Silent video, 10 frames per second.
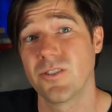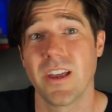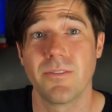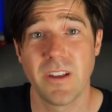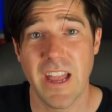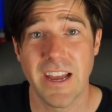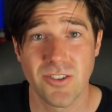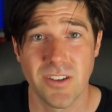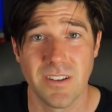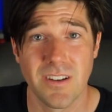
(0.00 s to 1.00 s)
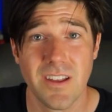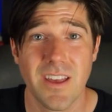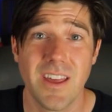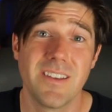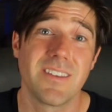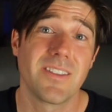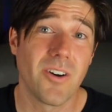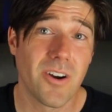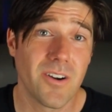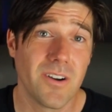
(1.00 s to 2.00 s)
chain reaction and is at the
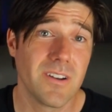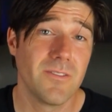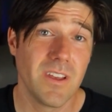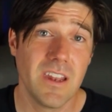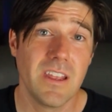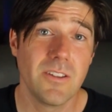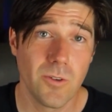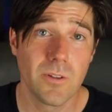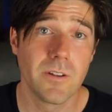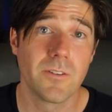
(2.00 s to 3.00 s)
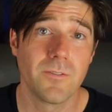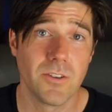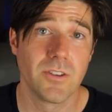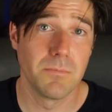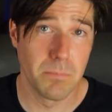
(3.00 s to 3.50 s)
heart of any nuclear fission